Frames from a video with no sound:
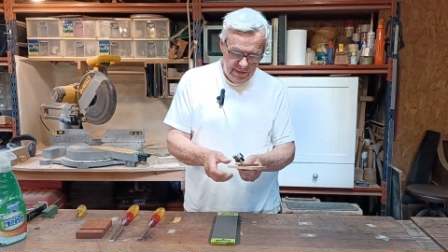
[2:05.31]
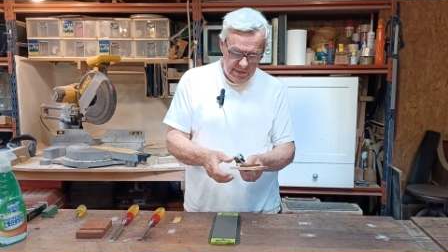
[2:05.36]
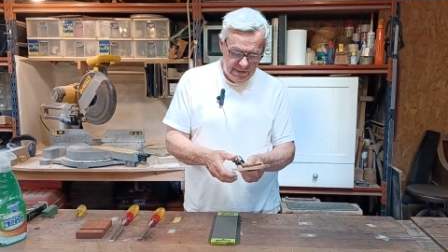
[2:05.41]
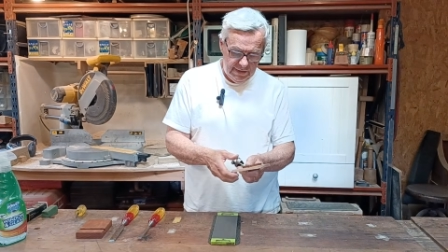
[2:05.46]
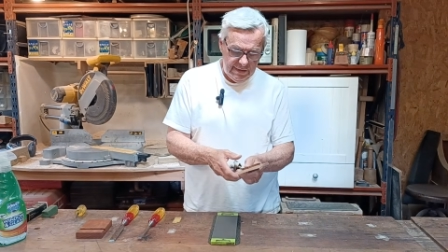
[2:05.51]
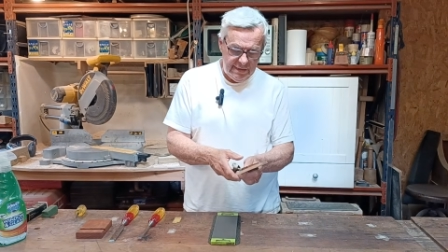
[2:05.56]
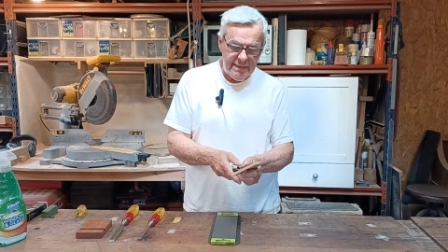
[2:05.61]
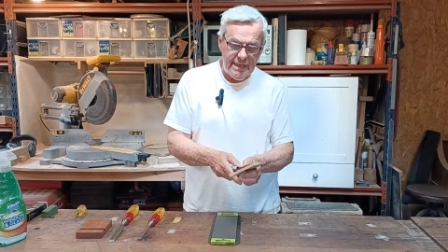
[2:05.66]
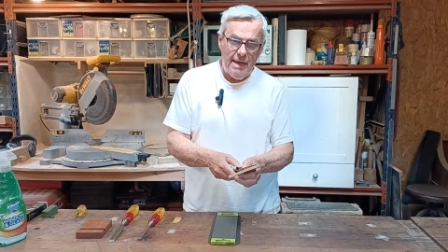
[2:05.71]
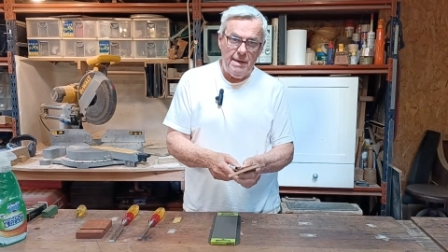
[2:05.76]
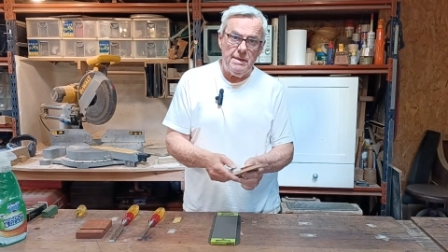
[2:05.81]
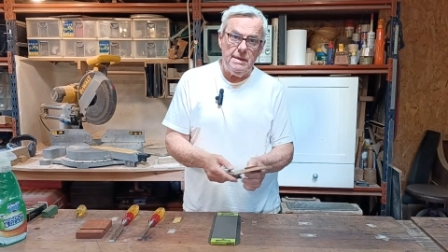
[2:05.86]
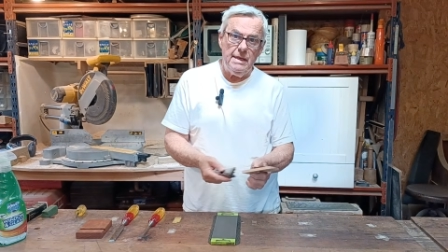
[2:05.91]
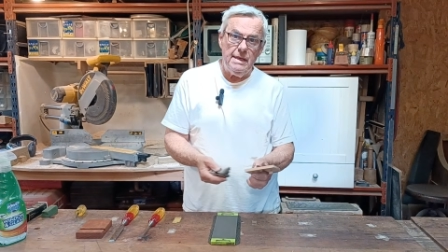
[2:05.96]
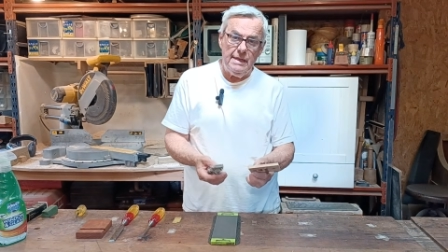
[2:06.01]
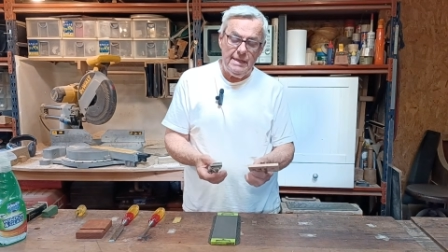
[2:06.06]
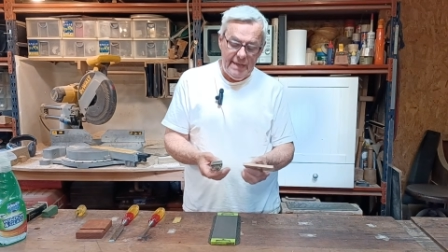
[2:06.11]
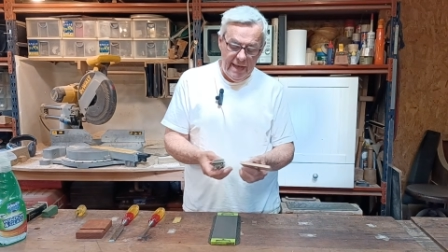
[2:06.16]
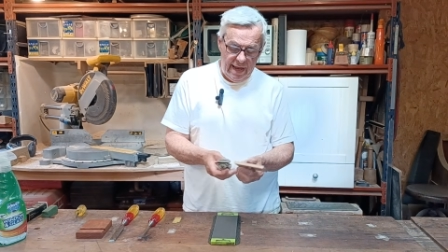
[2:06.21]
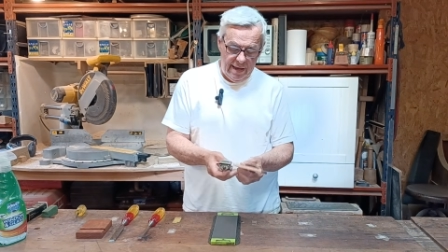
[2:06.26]
to set the
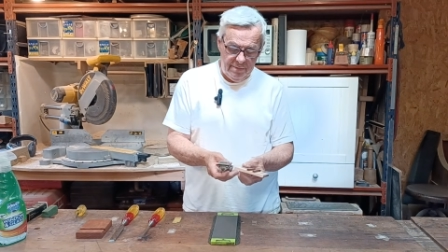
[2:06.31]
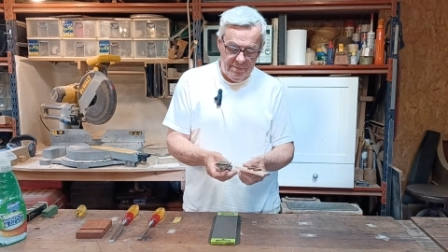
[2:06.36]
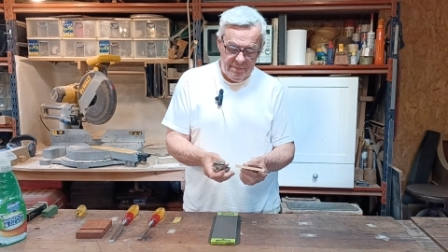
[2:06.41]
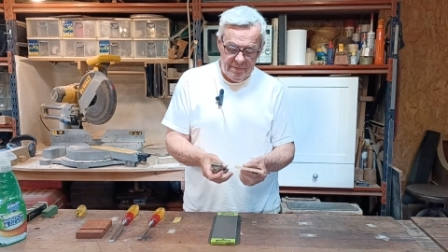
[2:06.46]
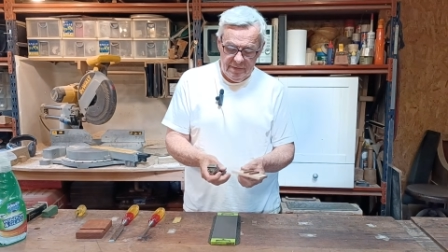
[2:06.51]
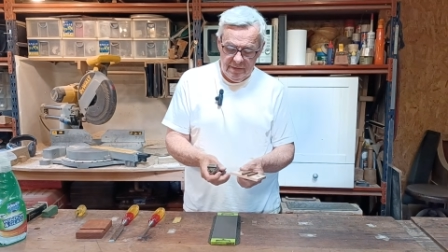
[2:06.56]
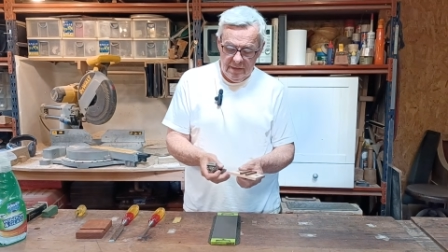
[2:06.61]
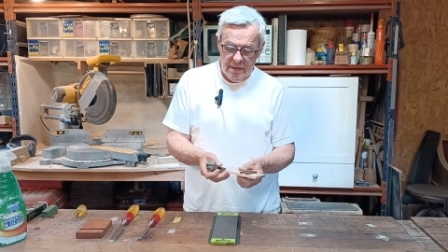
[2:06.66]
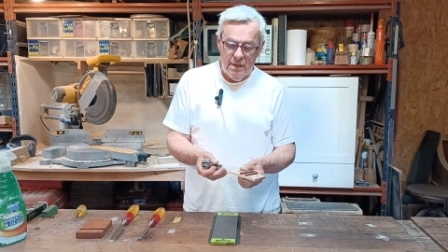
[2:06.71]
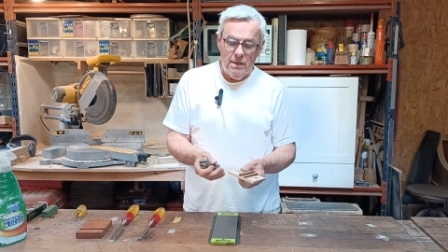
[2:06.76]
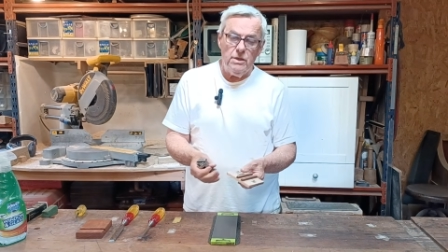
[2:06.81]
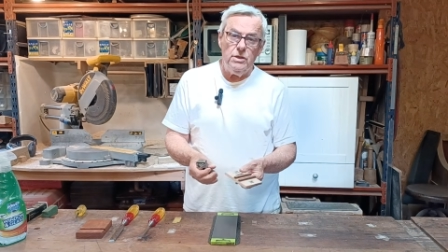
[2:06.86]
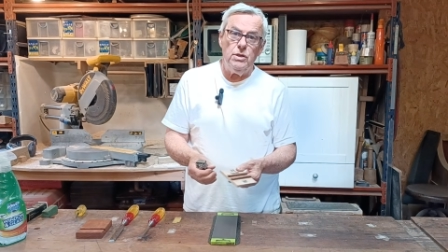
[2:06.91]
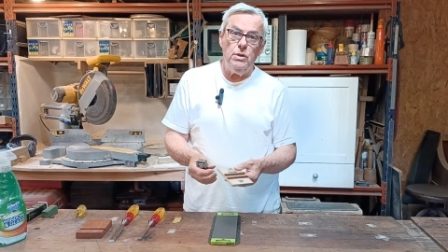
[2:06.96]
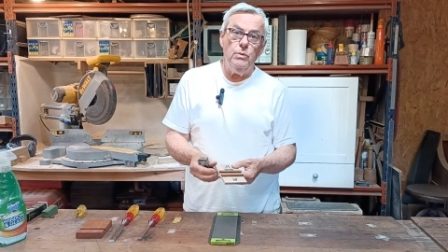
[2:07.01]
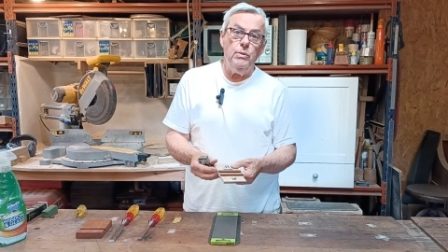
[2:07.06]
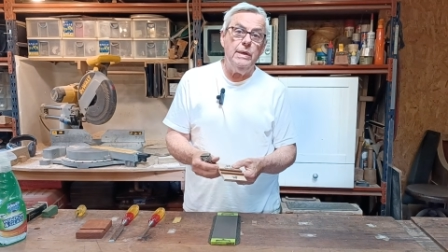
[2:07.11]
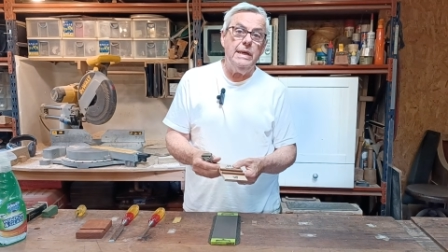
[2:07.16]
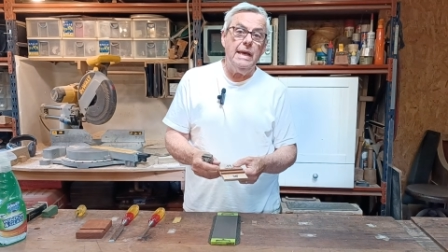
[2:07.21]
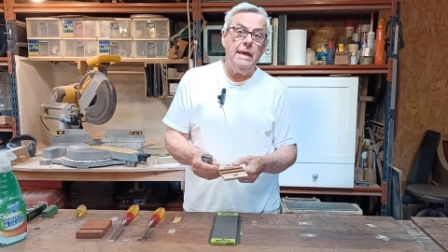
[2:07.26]
depth so
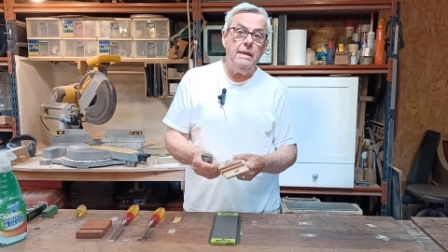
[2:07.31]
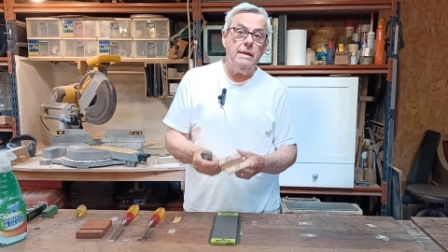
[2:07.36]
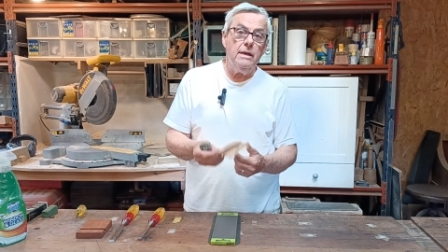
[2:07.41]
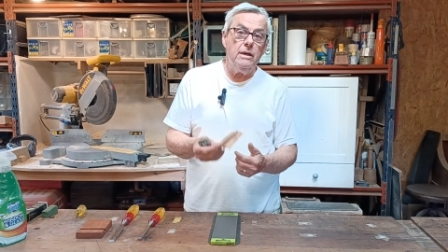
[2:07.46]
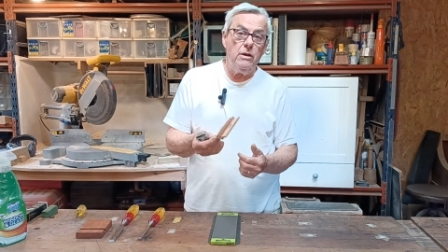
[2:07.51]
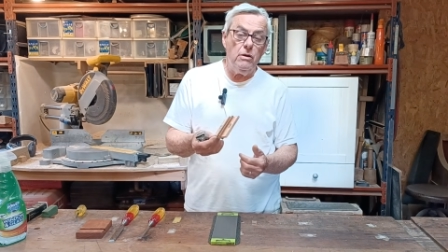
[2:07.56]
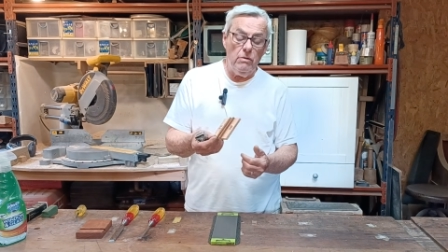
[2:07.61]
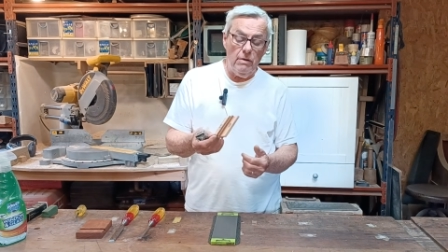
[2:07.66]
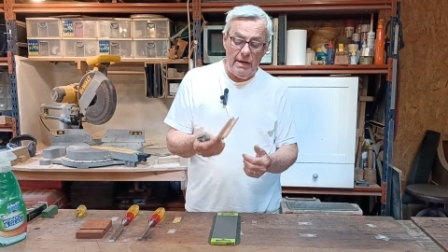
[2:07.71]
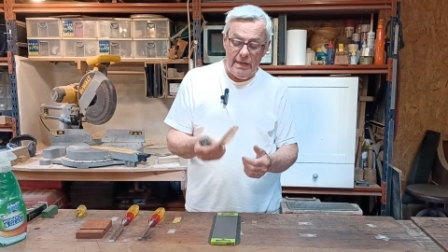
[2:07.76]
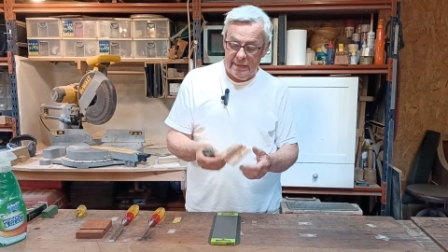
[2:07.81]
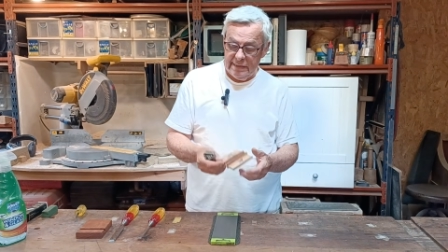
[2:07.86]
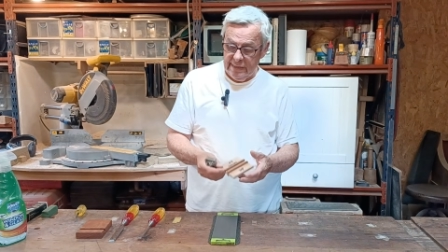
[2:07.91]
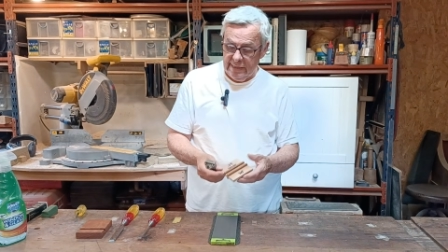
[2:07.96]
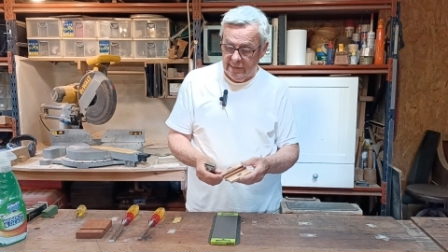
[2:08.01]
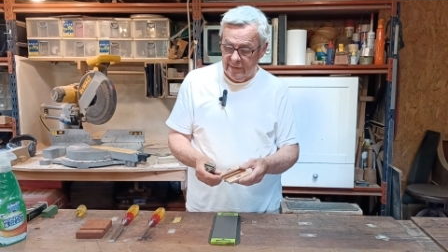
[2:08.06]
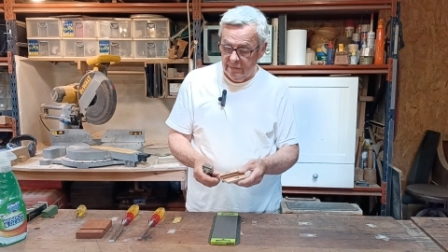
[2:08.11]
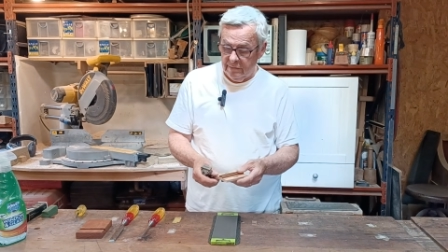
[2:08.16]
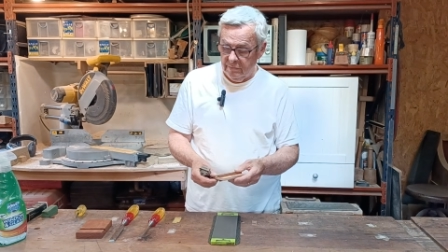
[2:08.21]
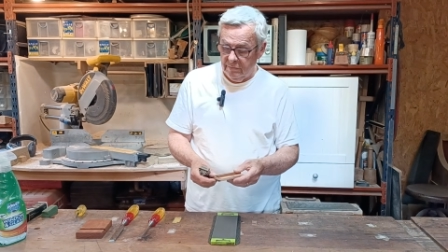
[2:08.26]
we get the correct
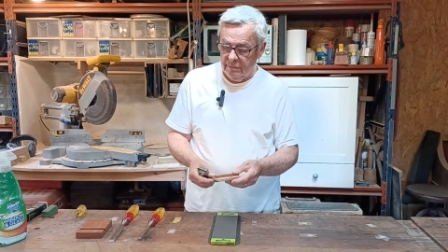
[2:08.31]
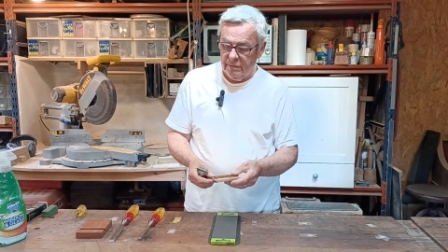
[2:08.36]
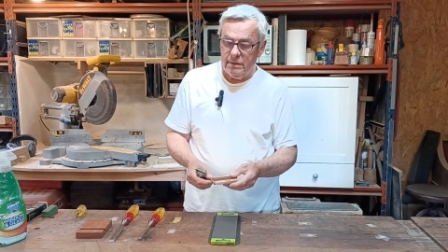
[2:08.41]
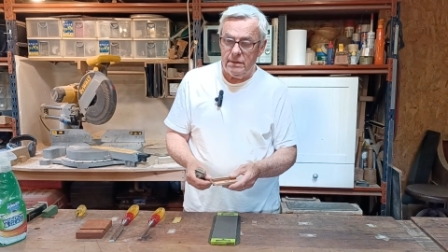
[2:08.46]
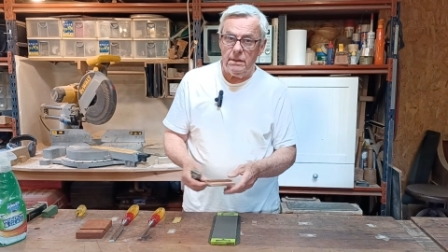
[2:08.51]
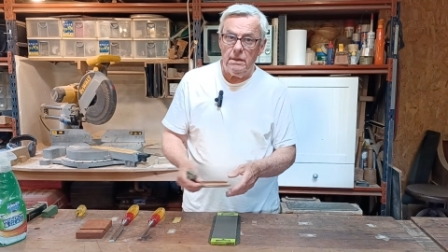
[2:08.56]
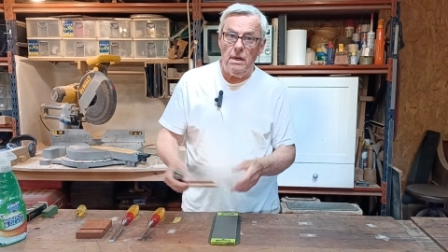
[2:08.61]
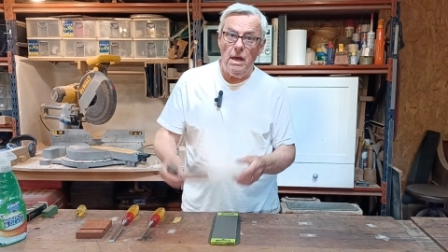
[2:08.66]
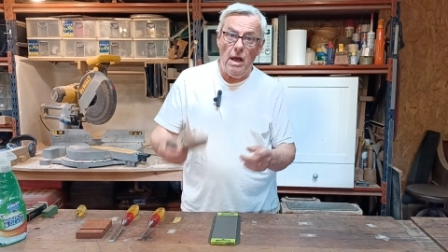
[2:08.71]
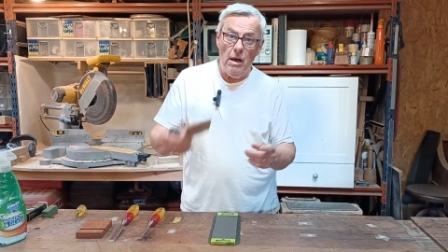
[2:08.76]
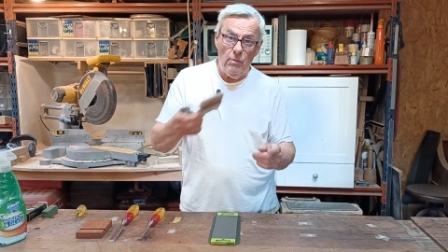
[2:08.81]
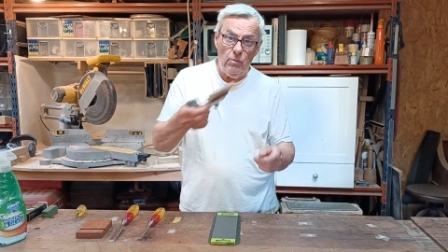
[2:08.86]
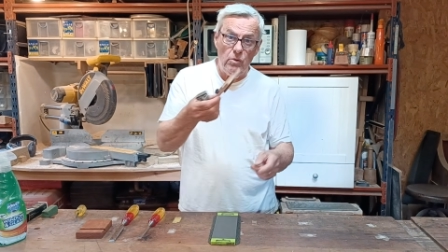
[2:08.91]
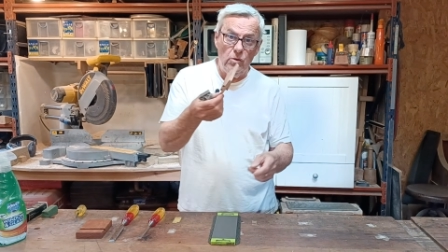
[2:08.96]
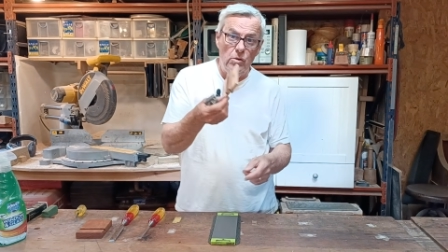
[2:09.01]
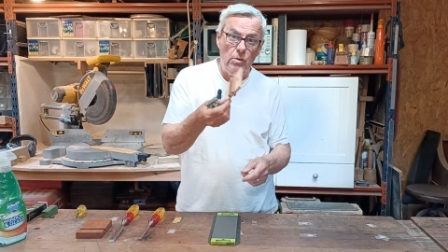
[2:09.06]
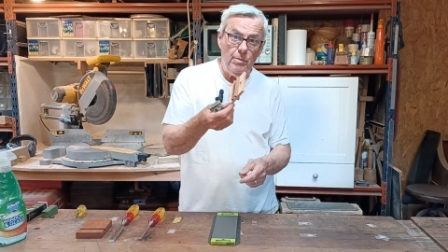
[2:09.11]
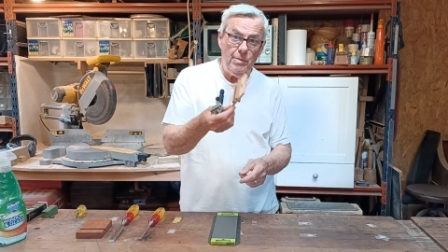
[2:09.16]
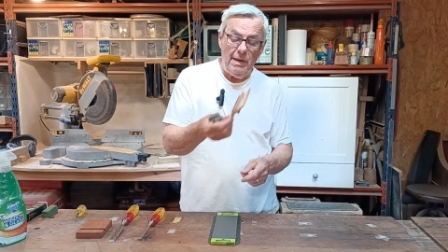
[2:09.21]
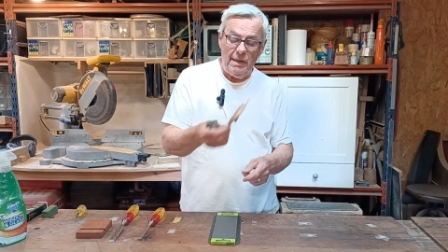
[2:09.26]
angles. And we'll
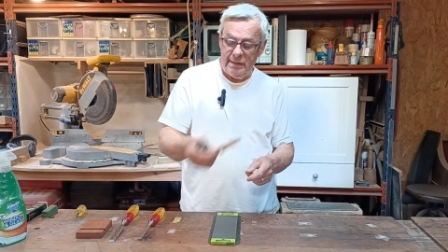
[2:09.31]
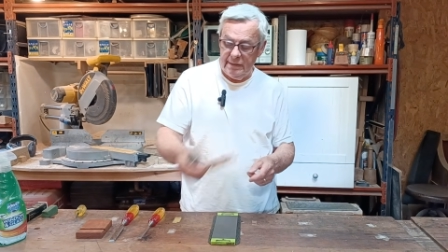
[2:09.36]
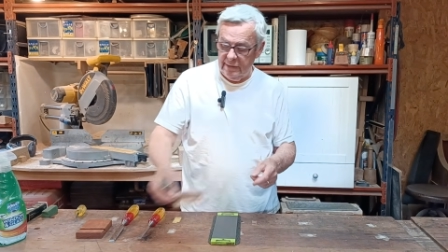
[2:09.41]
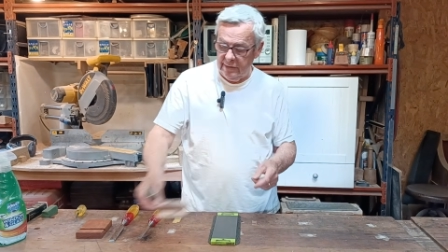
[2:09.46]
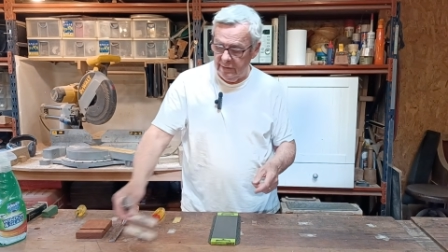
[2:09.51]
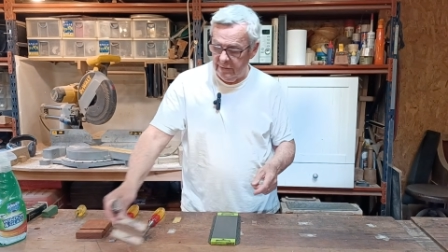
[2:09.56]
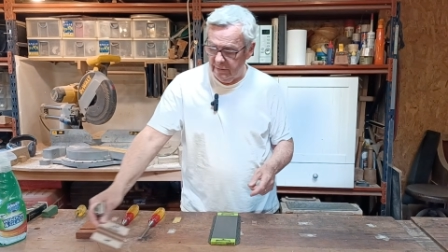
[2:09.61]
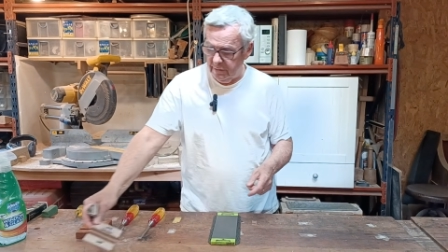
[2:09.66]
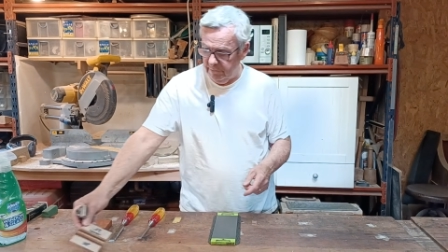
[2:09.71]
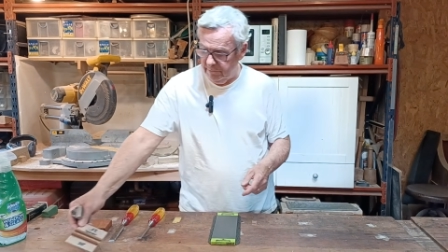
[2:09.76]
come back to that